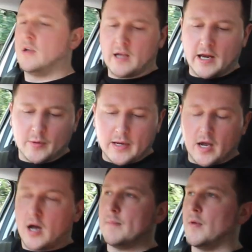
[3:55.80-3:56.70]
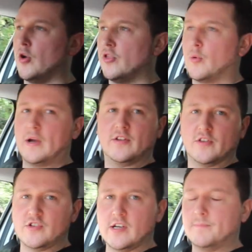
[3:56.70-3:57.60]
Anyway, I'm on the way to
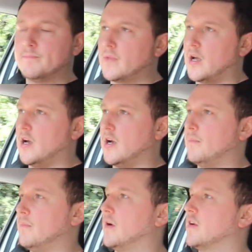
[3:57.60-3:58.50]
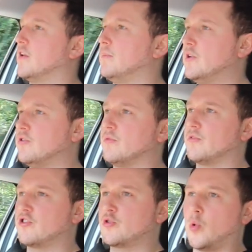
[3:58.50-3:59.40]
the gym. Gonna be doing some
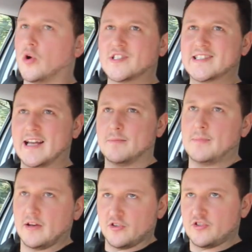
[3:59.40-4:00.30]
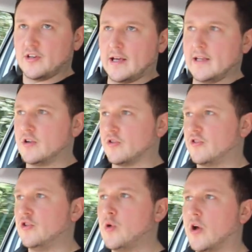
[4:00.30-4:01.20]
squats and bench today. Got
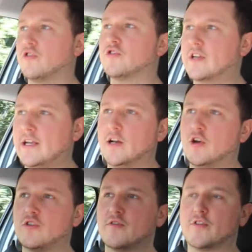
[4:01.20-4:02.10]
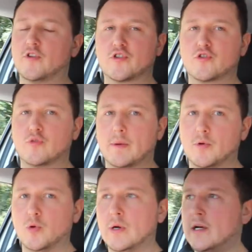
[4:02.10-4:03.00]
200 kilos for a
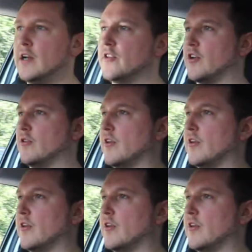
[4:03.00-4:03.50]
triple, so